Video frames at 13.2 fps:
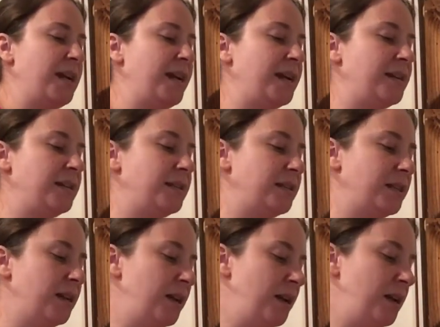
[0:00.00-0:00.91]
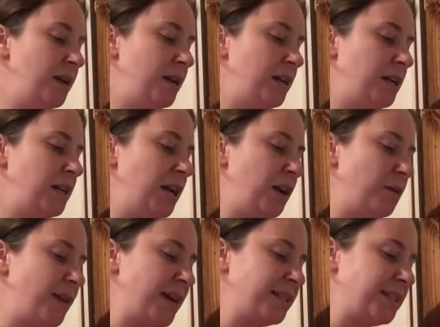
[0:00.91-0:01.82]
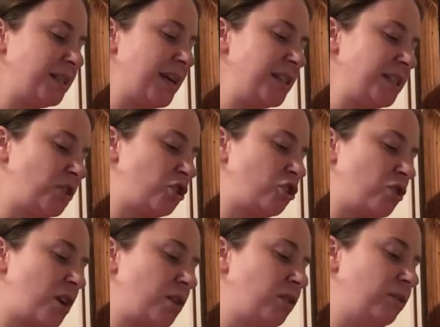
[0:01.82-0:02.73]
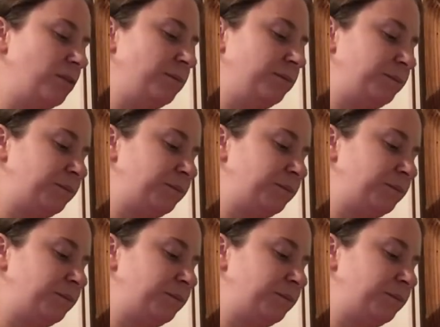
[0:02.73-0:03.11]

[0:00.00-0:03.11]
And, you know, that's a struggle.